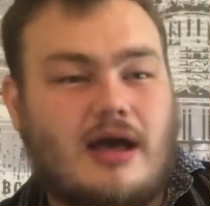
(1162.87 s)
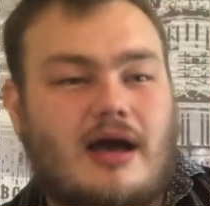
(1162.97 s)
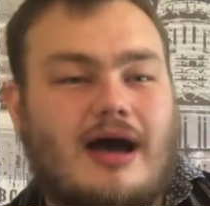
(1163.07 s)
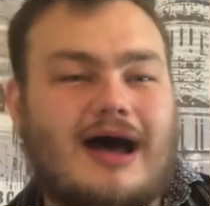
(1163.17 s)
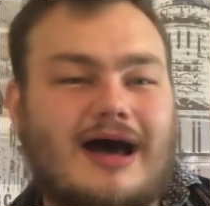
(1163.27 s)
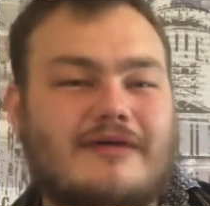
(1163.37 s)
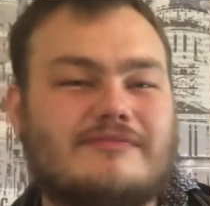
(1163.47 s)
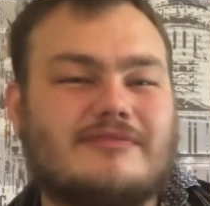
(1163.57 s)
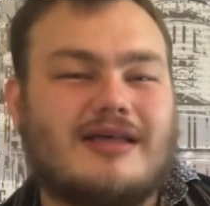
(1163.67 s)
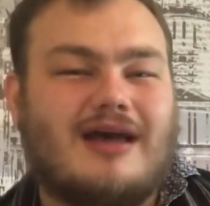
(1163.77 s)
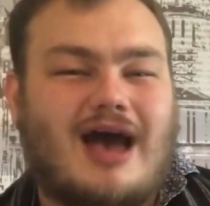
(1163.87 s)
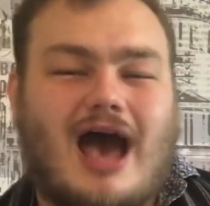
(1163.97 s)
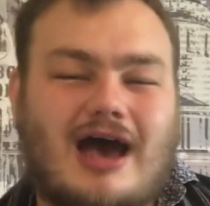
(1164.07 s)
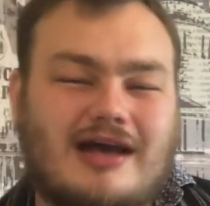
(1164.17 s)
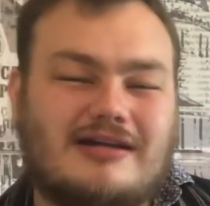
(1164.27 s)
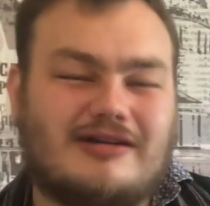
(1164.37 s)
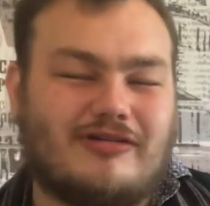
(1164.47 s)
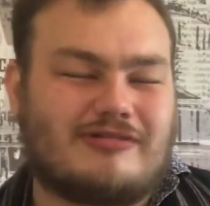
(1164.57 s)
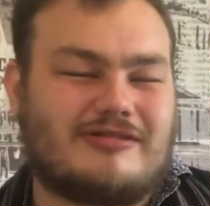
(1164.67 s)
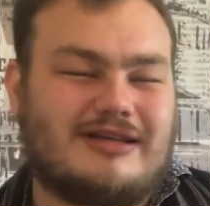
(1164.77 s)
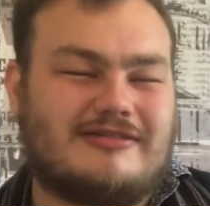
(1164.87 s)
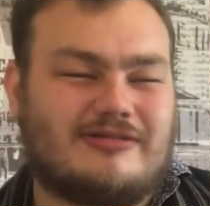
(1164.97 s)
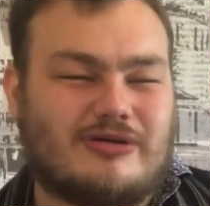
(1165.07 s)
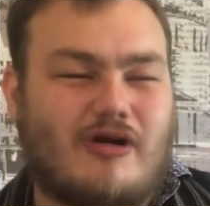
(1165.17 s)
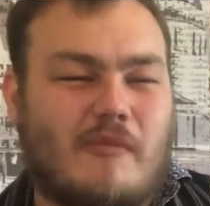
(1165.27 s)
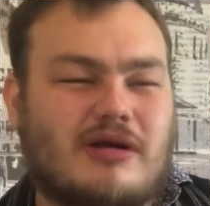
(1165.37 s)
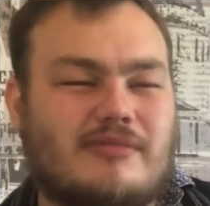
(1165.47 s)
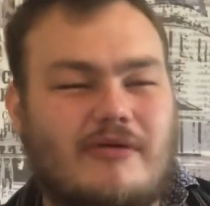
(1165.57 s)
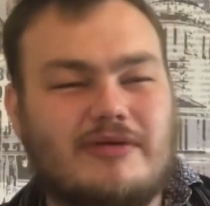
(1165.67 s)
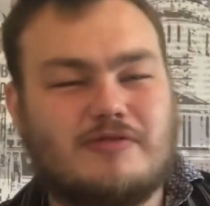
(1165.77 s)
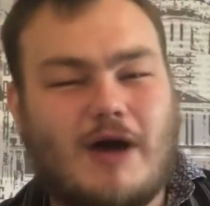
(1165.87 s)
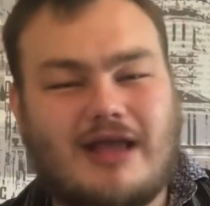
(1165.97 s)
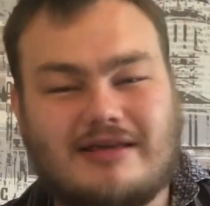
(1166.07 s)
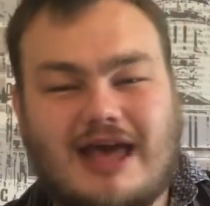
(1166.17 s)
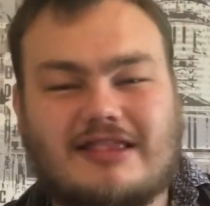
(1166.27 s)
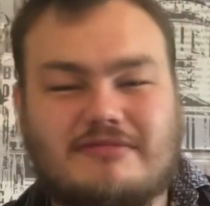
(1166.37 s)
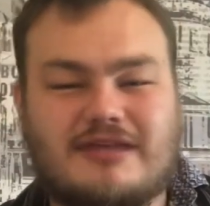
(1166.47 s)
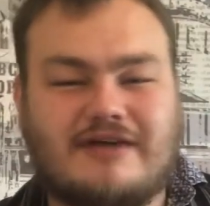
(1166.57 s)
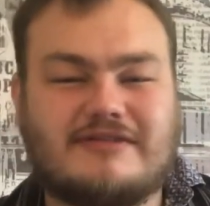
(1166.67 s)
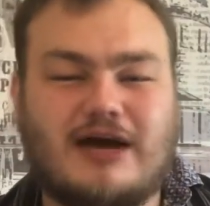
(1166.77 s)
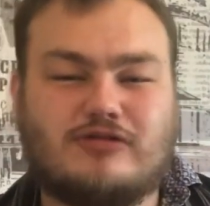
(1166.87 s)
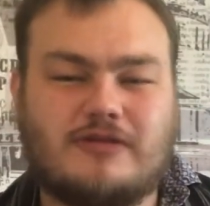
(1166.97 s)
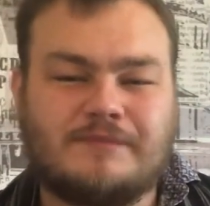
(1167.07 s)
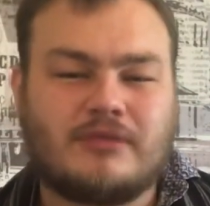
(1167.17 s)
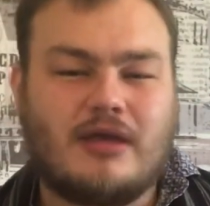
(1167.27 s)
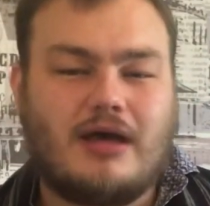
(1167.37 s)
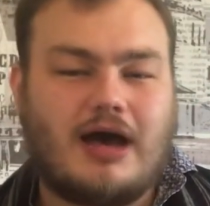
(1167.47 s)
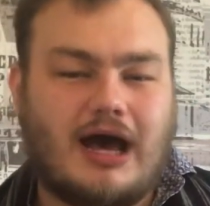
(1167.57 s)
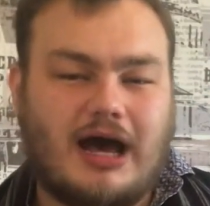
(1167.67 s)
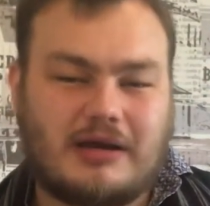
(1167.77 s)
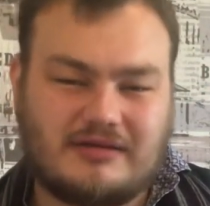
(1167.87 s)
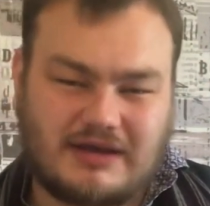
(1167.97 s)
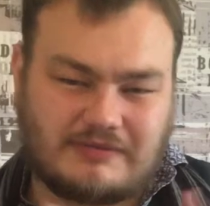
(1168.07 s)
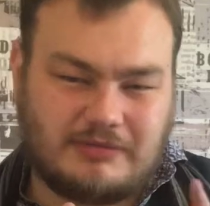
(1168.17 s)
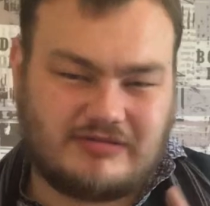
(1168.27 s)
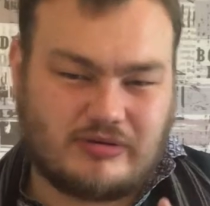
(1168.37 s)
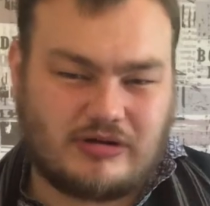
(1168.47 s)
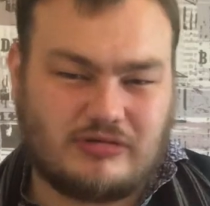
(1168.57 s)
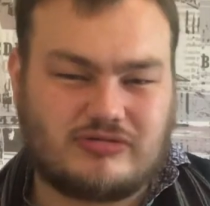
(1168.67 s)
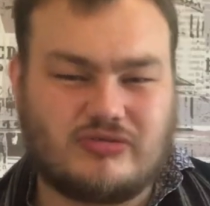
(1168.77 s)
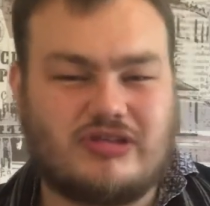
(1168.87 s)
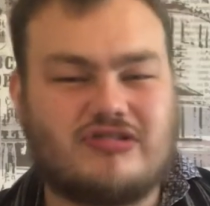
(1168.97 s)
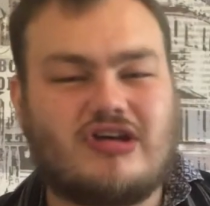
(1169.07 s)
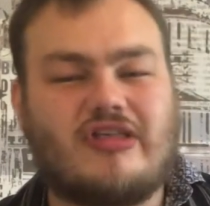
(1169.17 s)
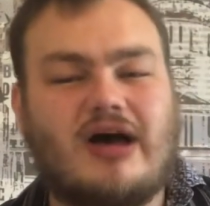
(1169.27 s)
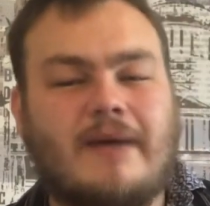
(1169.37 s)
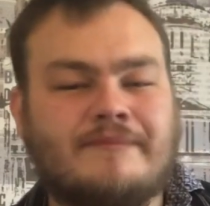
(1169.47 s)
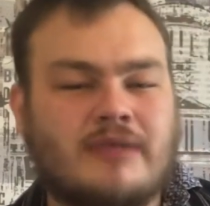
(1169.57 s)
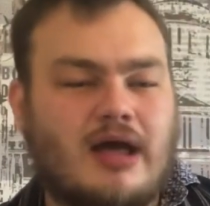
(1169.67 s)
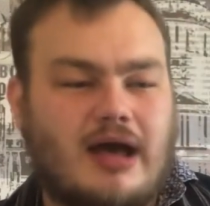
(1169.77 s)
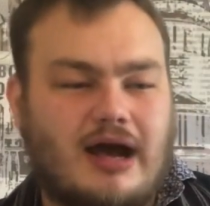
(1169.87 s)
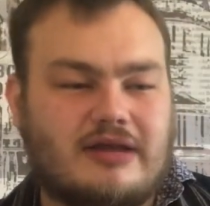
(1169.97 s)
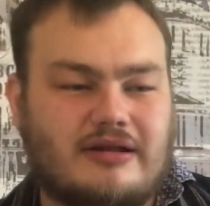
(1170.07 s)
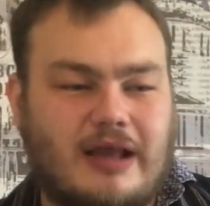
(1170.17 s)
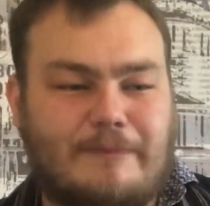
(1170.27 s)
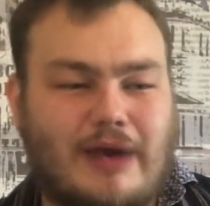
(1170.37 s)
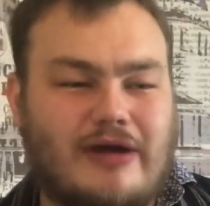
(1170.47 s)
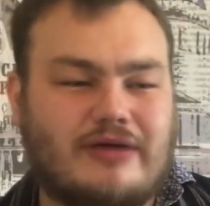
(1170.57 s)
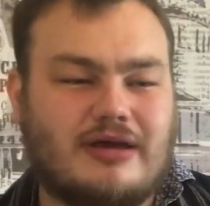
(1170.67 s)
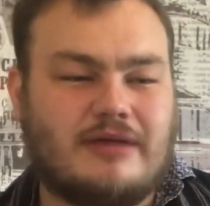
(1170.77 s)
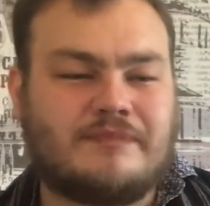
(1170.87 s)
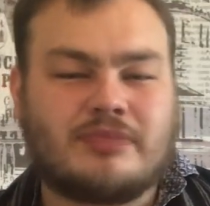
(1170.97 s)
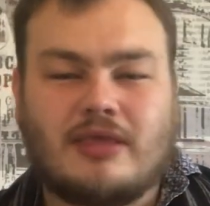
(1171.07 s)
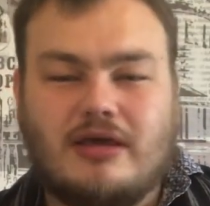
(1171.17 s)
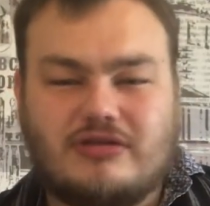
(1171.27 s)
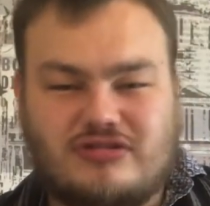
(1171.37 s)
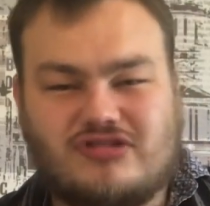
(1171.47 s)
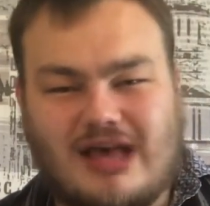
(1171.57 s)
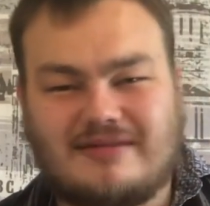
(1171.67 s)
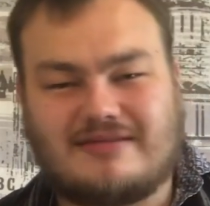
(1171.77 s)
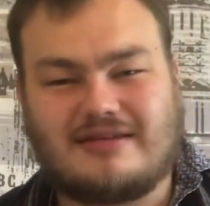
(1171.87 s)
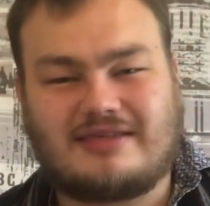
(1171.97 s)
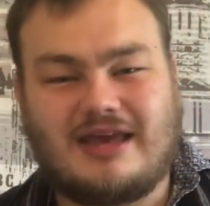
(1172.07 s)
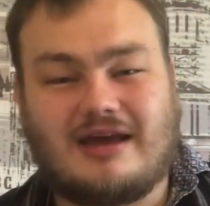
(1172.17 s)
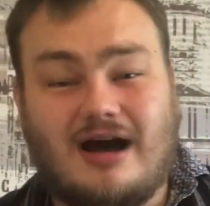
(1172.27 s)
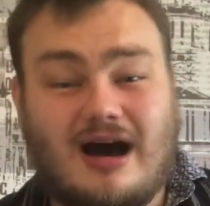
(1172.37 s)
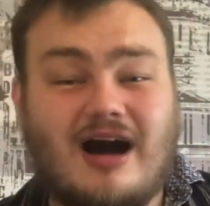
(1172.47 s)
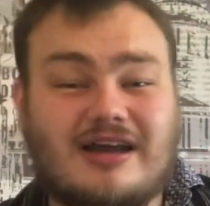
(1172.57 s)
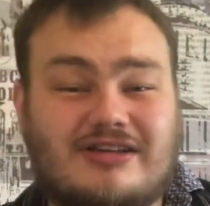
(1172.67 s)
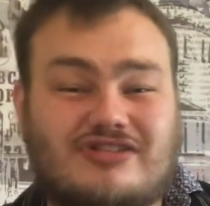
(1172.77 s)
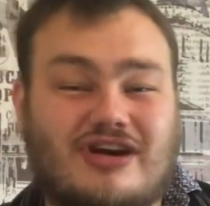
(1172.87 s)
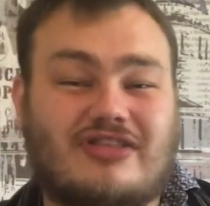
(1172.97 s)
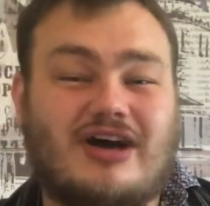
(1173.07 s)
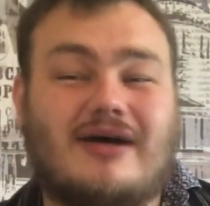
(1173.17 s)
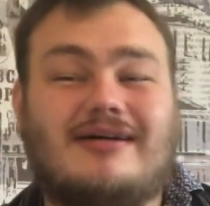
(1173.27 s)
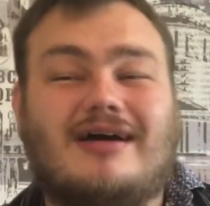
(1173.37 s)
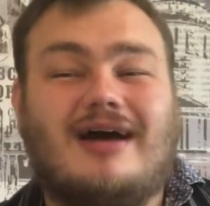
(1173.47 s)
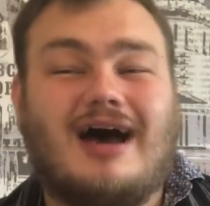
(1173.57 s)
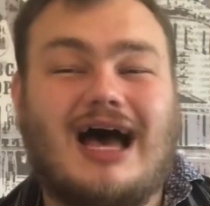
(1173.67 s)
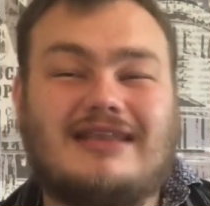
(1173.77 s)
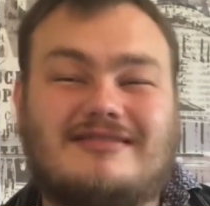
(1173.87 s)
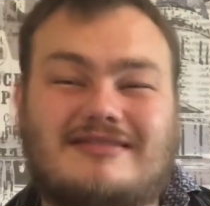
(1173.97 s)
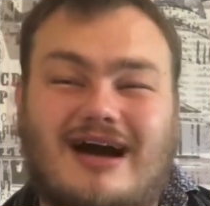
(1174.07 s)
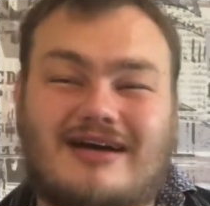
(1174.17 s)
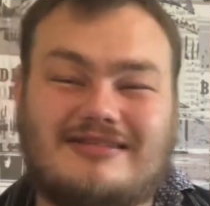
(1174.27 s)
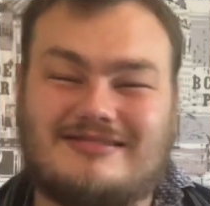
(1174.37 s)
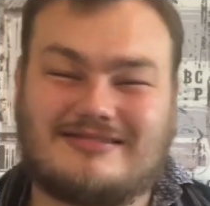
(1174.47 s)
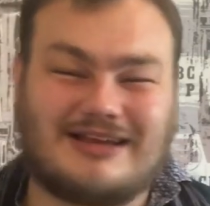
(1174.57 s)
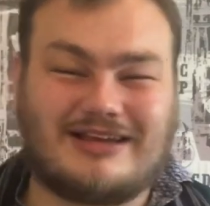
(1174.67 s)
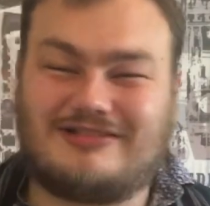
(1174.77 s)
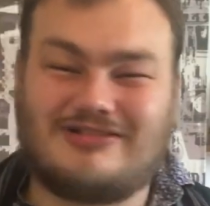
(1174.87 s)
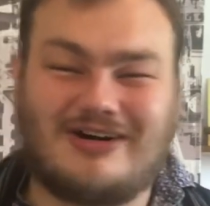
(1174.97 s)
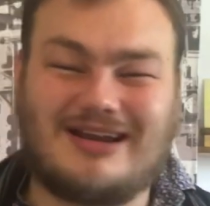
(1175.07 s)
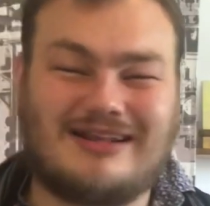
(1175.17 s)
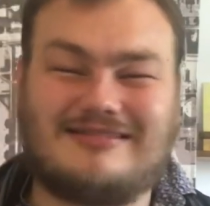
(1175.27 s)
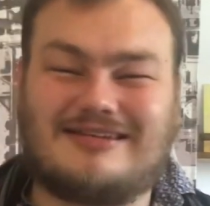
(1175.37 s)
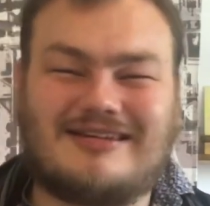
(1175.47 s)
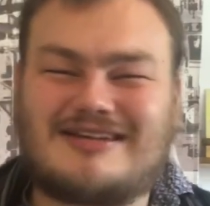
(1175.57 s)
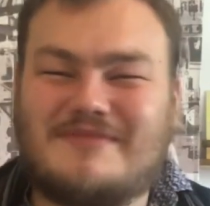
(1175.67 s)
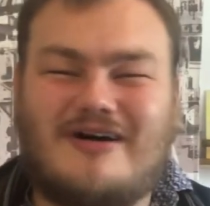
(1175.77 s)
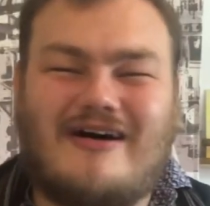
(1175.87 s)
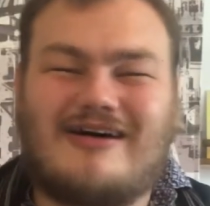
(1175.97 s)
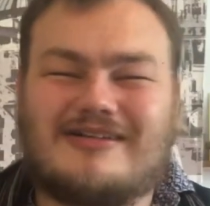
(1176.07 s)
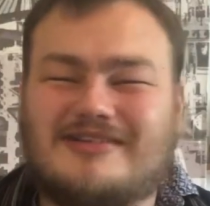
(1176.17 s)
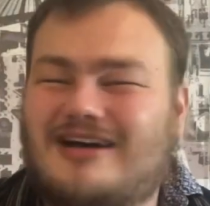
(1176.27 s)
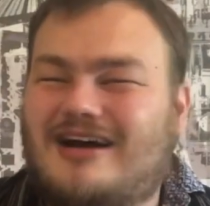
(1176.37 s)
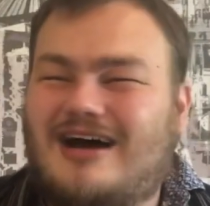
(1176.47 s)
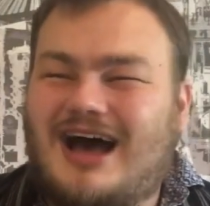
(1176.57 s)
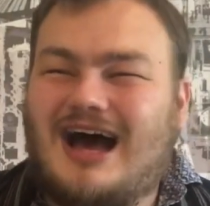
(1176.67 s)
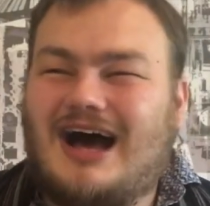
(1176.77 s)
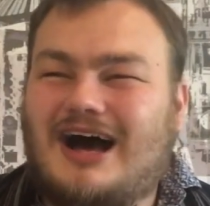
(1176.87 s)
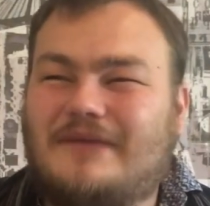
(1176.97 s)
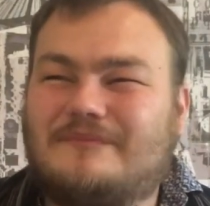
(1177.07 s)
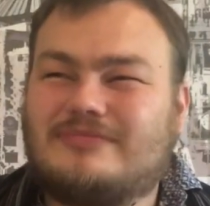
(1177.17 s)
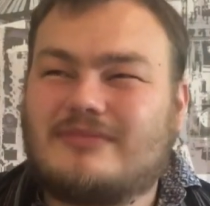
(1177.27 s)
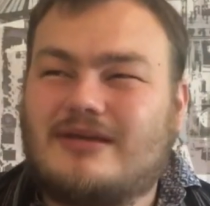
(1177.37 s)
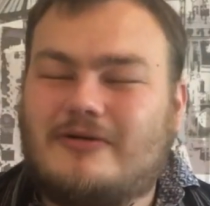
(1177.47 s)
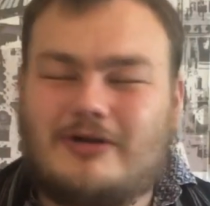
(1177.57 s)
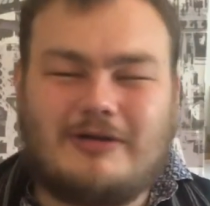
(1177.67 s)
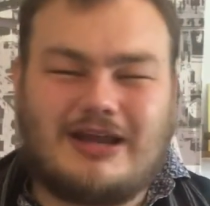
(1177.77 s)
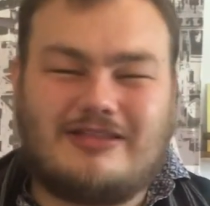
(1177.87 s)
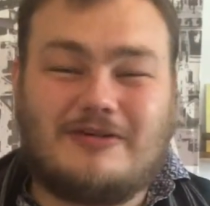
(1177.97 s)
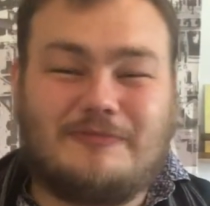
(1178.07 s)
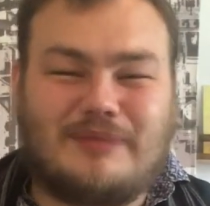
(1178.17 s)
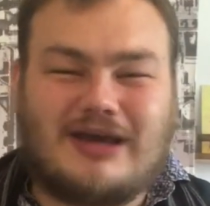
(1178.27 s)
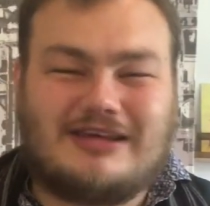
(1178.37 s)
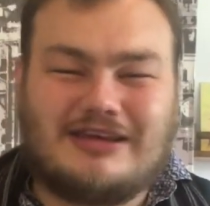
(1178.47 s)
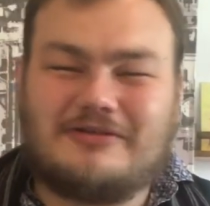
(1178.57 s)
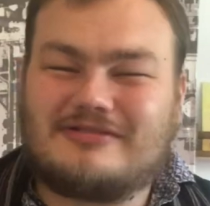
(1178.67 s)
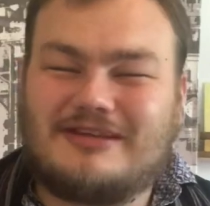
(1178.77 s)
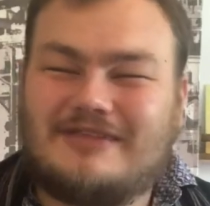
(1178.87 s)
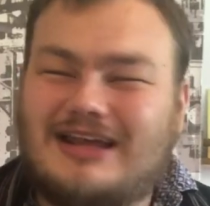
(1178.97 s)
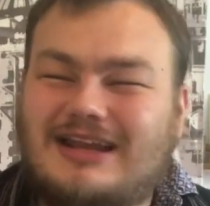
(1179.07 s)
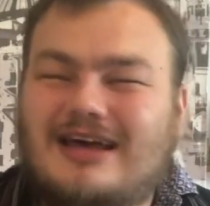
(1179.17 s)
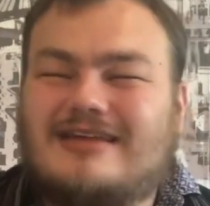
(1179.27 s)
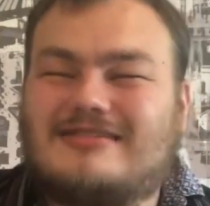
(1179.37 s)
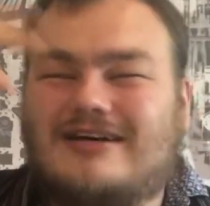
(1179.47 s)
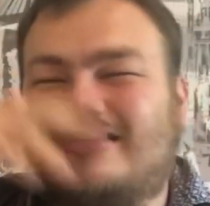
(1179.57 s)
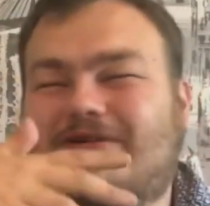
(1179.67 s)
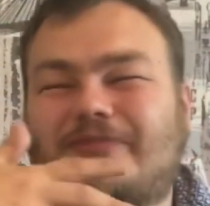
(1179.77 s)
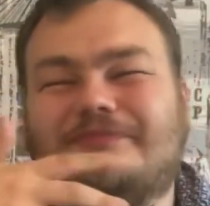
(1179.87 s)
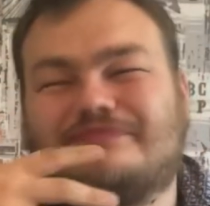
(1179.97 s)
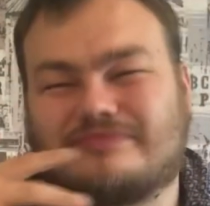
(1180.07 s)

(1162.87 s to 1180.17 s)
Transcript: And it also leads into a comical moment where, to get themselves out, because they have to be so close with each other, the librarian suggests that they hug each other. And Starkey's just like enjoying it. He's like, come on! What am I going to do, bite you or something? So